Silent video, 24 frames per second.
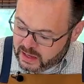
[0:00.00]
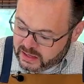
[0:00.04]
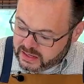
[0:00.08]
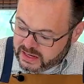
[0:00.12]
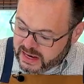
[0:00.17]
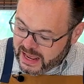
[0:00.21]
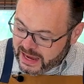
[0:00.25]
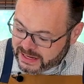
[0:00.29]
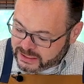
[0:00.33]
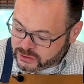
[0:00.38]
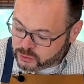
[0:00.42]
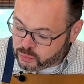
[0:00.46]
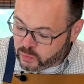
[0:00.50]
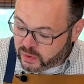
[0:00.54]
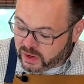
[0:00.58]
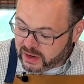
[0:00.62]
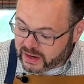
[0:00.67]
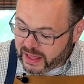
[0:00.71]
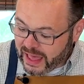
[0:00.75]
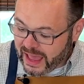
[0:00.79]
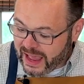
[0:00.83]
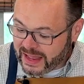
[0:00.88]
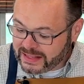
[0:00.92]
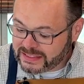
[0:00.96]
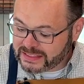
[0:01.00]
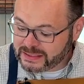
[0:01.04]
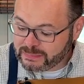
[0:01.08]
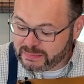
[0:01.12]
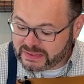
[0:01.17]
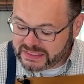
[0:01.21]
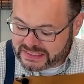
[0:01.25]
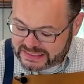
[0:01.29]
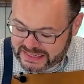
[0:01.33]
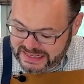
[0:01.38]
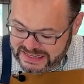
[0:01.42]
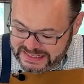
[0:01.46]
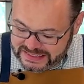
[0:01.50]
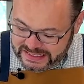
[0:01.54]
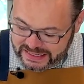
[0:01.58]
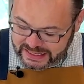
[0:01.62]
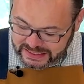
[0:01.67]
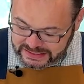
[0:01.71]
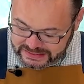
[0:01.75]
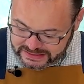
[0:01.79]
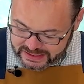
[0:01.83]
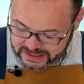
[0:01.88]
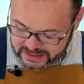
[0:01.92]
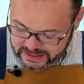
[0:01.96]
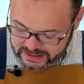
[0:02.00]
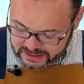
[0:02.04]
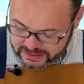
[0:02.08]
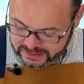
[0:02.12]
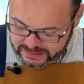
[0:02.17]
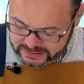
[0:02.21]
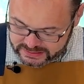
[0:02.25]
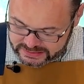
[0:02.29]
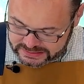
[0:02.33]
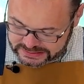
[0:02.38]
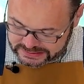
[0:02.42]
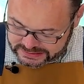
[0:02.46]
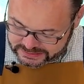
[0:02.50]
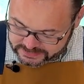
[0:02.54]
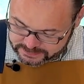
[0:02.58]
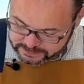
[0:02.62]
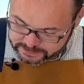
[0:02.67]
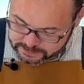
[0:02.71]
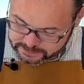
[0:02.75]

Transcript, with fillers: Next, we're going to add some seasoning to this.